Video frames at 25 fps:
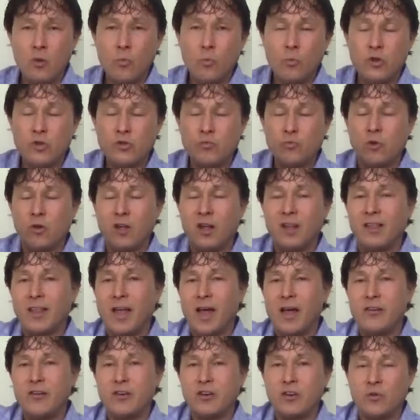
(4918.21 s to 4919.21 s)
which will
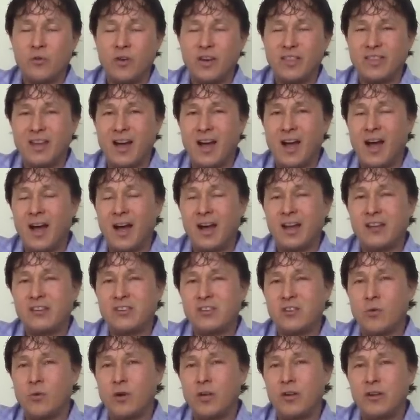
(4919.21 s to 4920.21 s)
allow you to create the
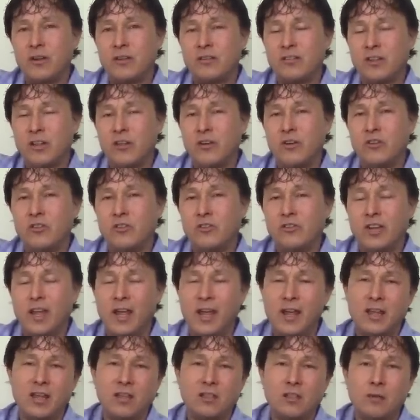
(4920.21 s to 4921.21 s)
highest quality celery juice
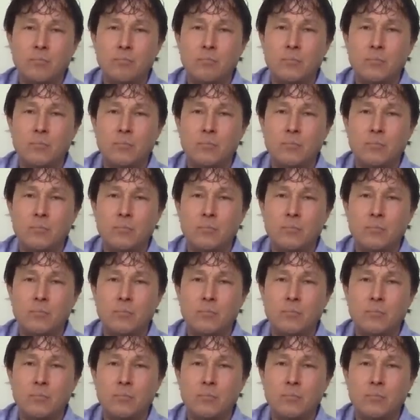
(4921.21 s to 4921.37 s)
and get the